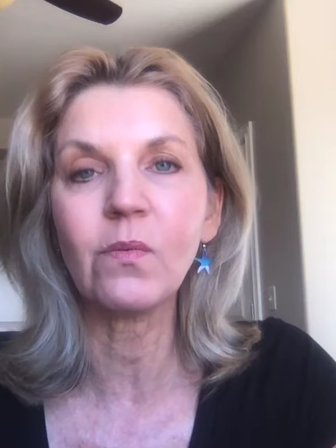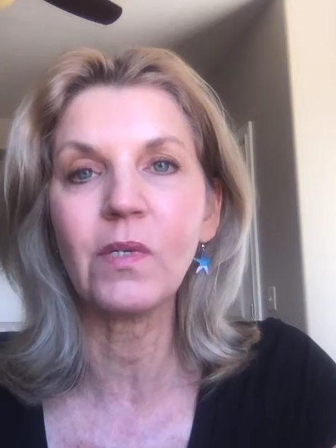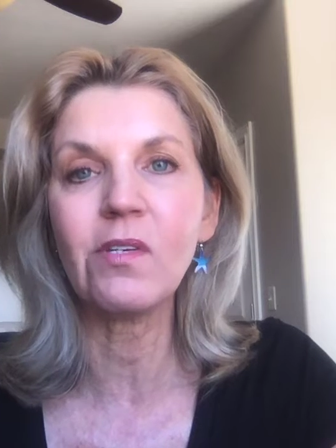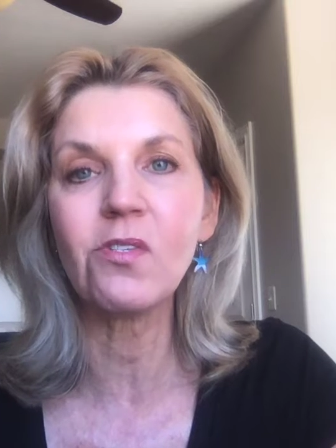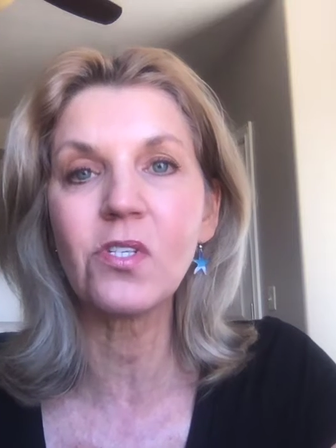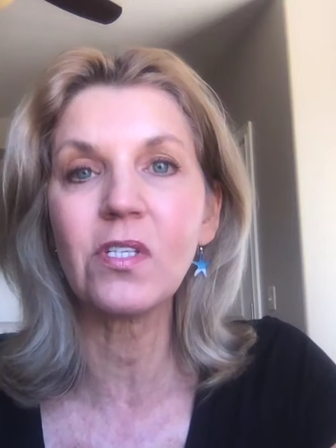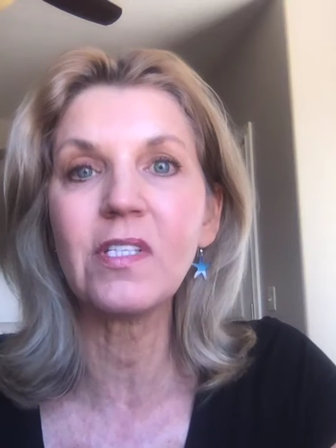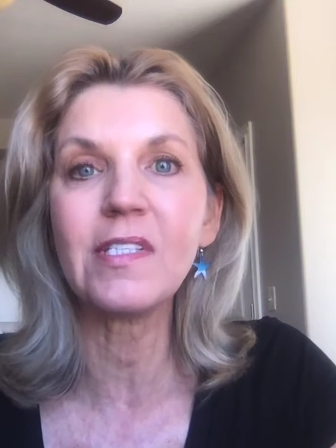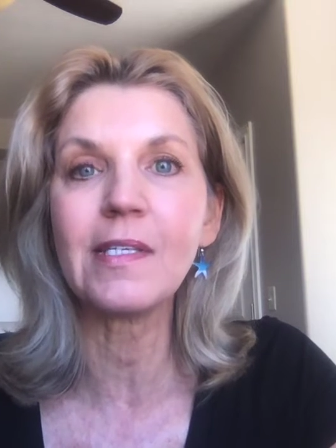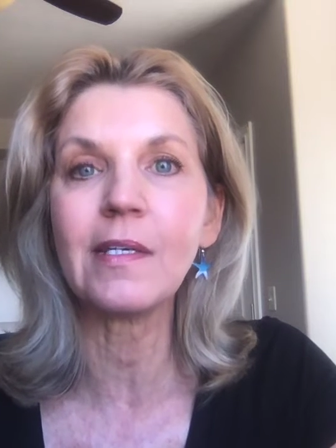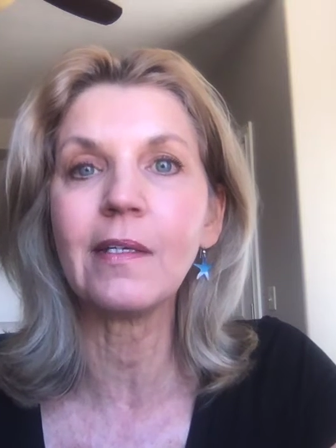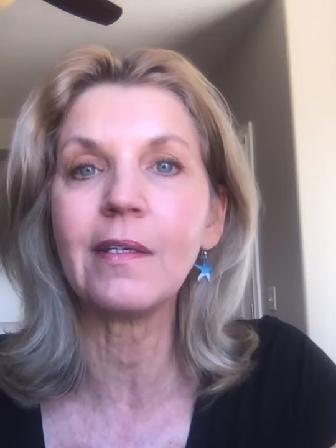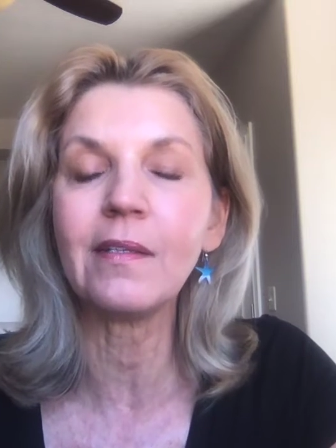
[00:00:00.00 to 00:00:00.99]
We usually
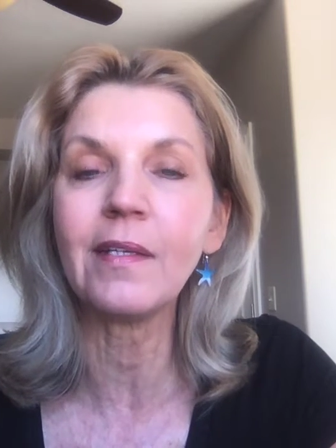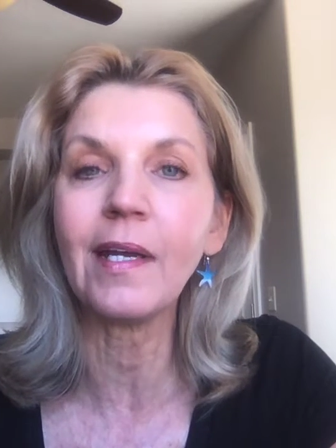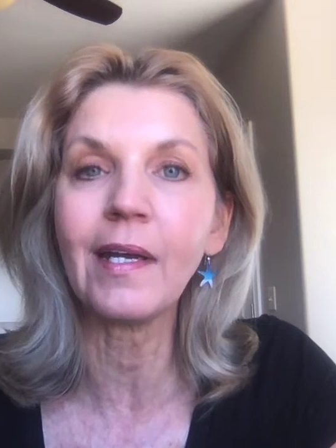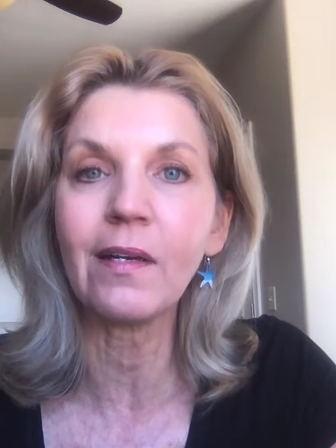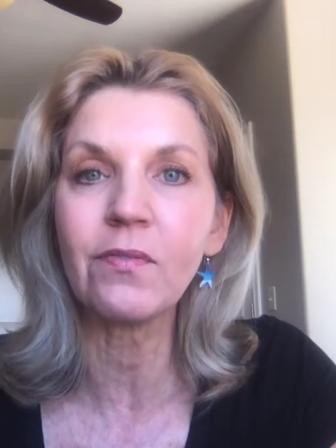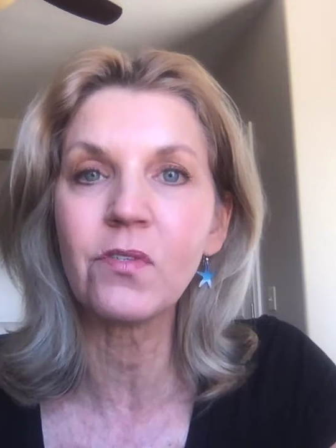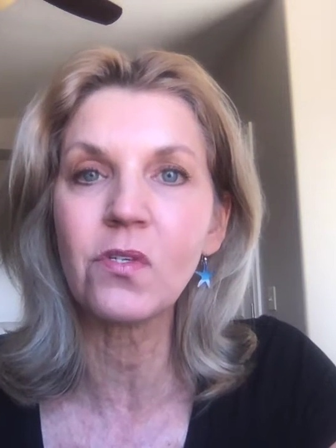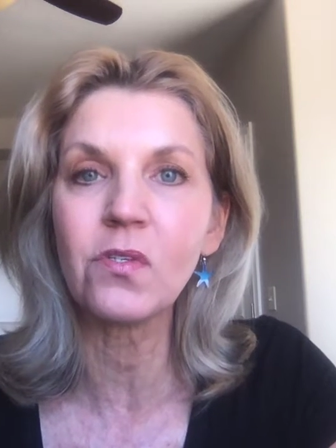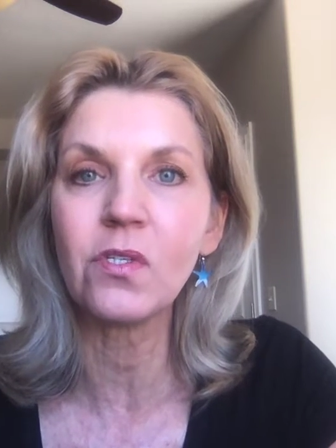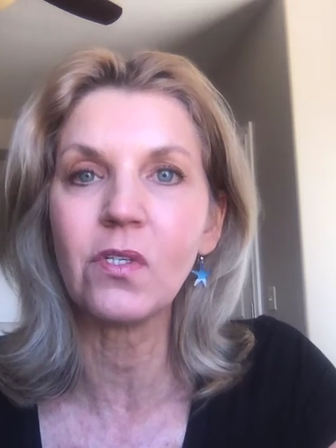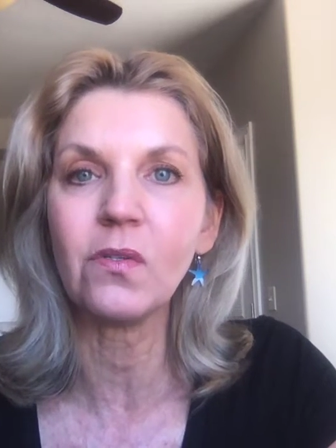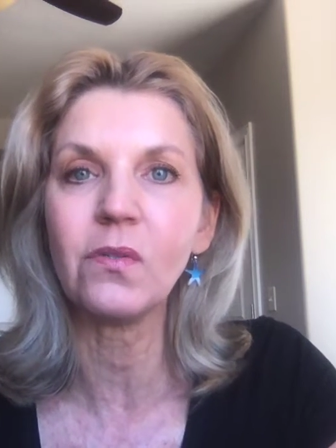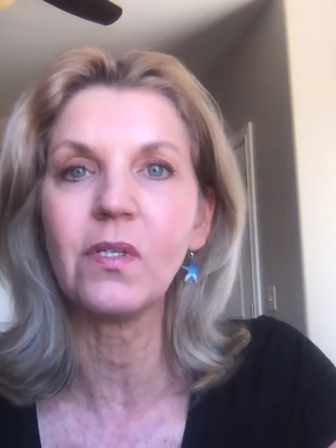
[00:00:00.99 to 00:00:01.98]
did it in the
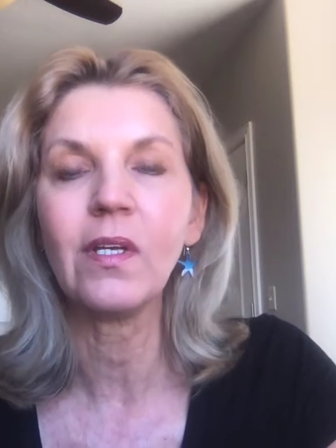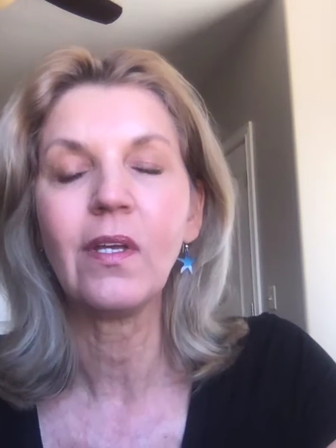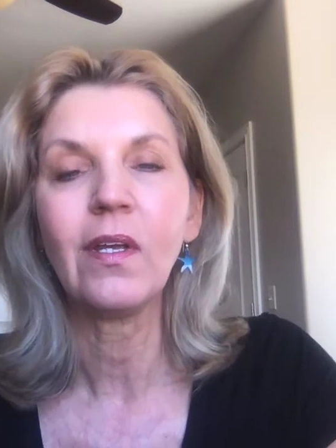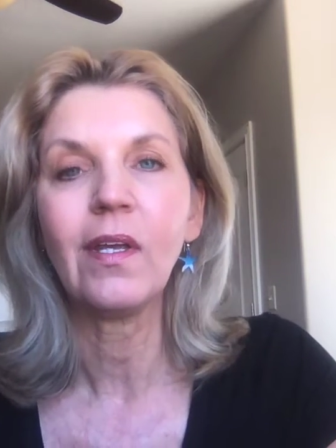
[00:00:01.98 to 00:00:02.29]
afternoon,